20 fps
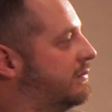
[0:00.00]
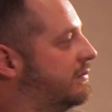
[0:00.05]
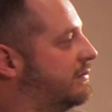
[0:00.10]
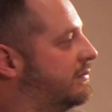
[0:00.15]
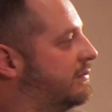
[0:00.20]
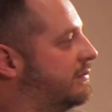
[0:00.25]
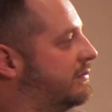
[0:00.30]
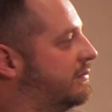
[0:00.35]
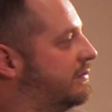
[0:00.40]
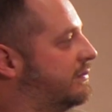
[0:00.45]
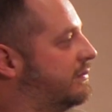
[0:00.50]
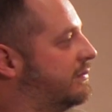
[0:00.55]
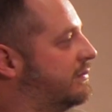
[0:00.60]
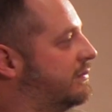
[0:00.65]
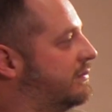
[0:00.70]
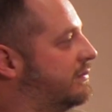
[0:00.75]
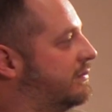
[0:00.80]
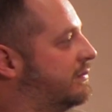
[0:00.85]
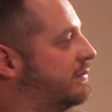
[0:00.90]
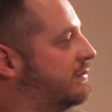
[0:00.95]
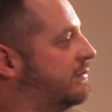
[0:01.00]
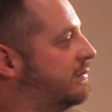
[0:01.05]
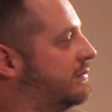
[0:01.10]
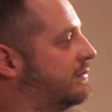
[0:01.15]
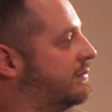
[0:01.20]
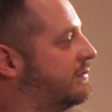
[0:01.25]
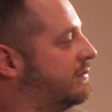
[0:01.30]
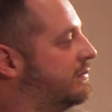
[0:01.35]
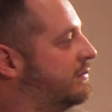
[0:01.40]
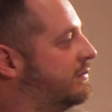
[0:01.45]

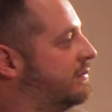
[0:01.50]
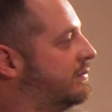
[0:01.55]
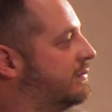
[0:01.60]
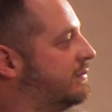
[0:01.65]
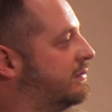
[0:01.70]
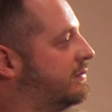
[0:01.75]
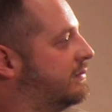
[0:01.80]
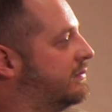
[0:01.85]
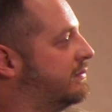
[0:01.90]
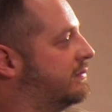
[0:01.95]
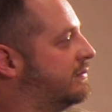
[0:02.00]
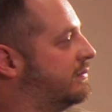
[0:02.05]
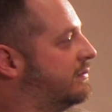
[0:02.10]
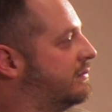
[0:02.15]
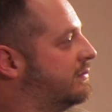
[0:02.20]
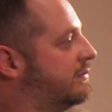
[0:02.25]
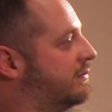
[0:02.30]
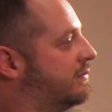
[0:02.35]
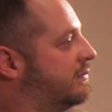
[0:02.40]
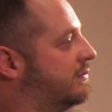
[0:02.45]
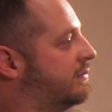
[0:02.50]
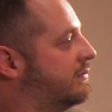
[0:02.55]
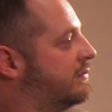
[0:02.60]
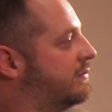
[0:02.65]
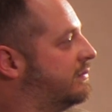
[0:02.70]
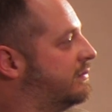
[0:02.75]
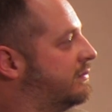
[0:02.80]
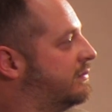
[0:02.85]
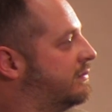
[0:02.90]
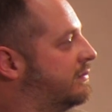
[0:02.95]

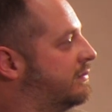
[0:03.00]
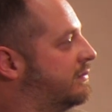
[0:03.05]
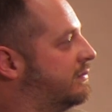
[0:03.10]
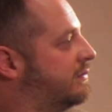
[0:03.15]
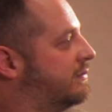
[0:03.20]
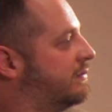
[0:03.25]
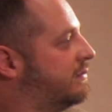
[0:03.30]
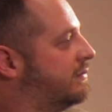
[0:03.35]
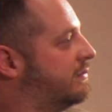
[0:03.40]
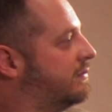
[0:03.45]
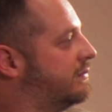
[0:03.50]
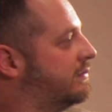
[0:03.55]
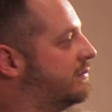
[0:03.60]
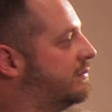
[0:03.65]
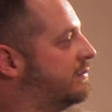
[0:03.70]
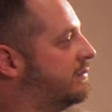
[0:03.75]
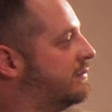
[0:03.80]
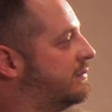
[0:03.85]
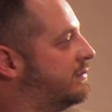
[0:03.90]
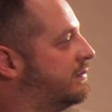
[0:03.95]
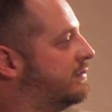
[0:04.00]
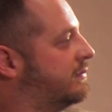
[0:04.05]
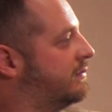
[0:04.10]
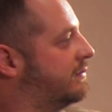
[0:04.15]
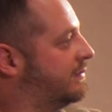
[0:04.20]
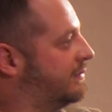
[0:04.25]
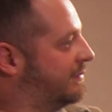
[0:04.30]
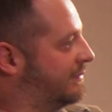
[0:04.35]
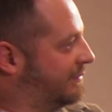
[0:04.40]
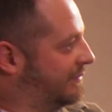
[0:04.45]

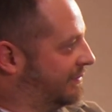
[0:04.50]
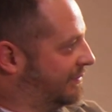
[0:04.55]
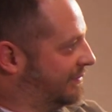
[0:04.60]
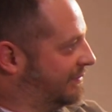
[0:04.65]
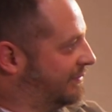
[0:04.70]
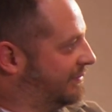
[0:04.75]
(not speaking)